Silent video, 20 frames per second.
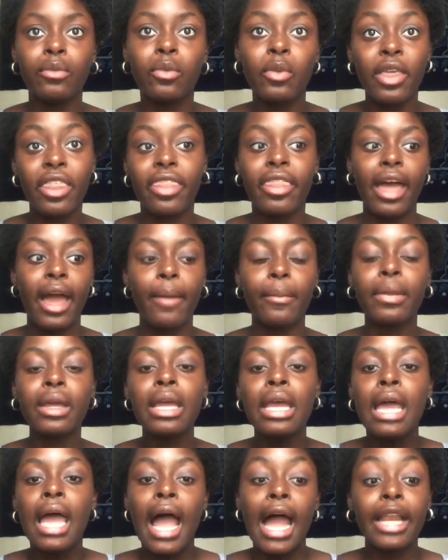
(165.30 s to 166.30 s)
with
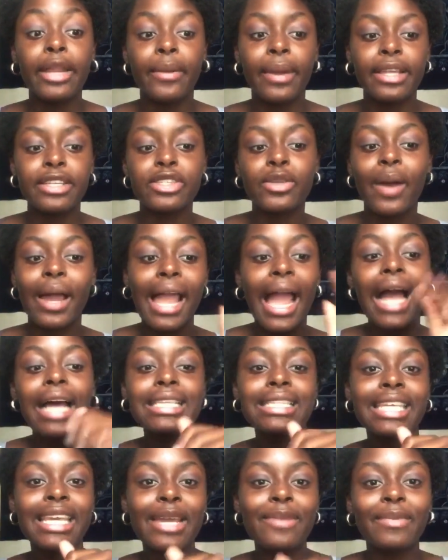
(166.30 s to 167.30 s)
them. Anyway, so I
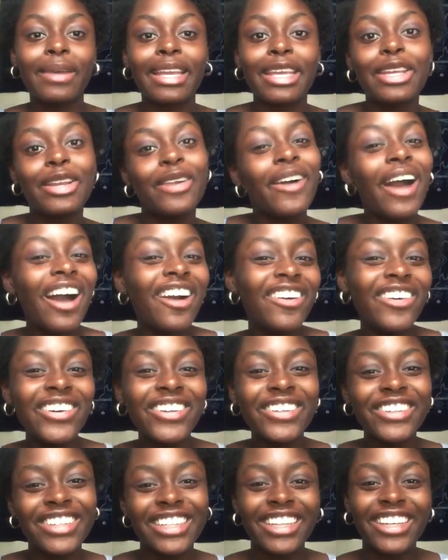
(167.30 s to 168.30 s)
ask him how
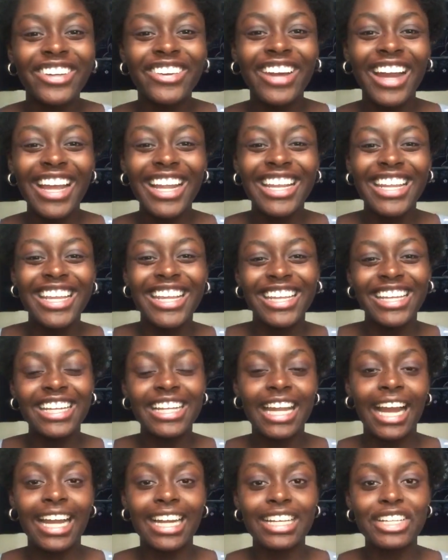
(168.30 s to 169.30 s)
old are you? And he
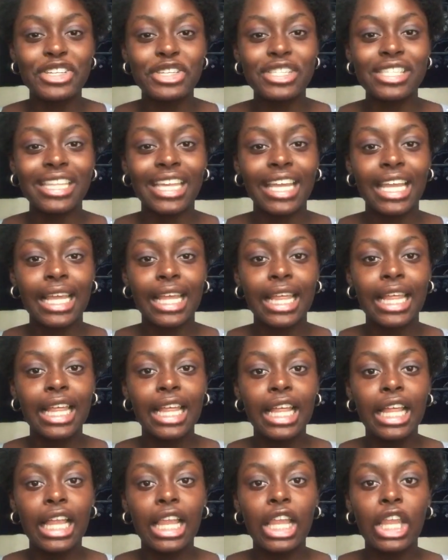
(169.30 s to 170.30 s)
kind of just
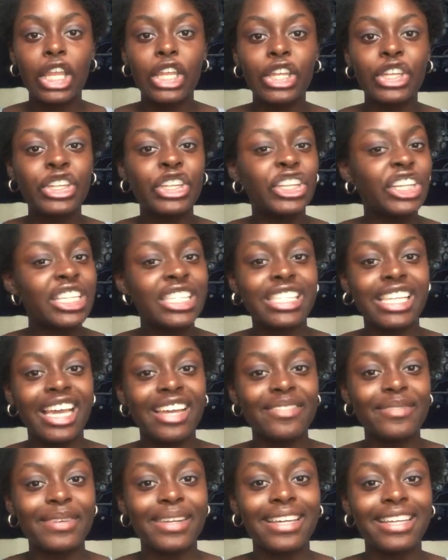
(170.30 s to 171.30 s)
looks
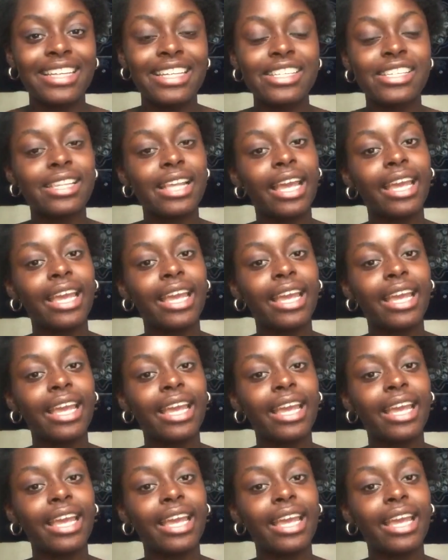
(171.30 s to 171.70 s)
at me. He's